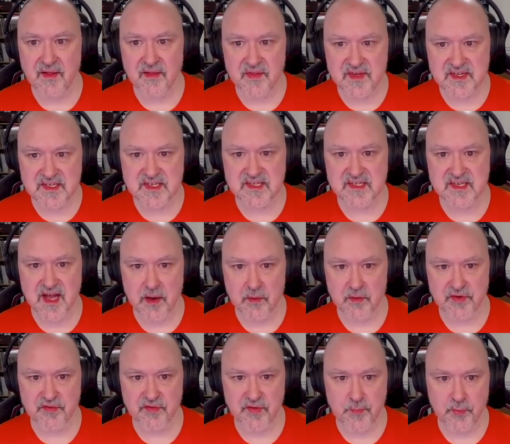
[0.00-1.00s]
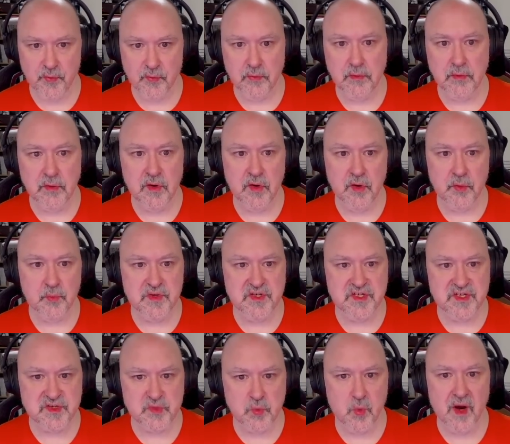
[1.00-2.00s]
This is now a triple, which
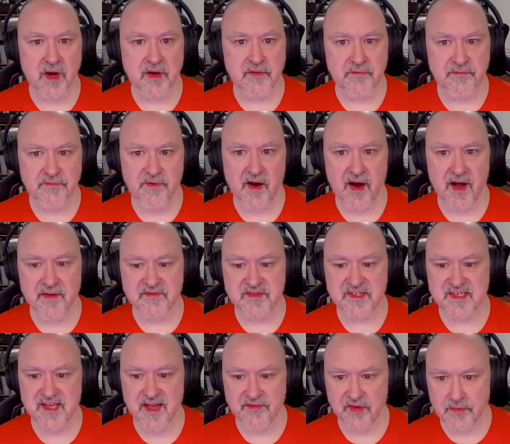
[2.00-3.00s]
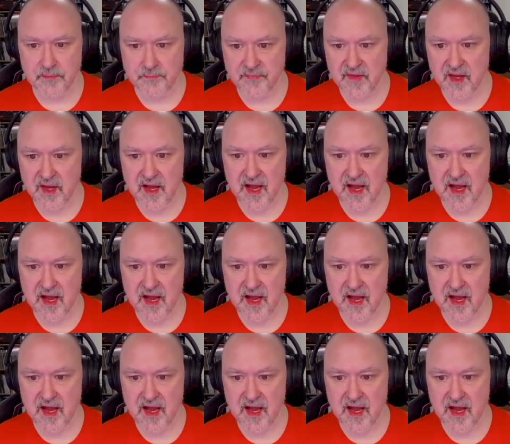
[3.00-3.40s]
is one, five, seven,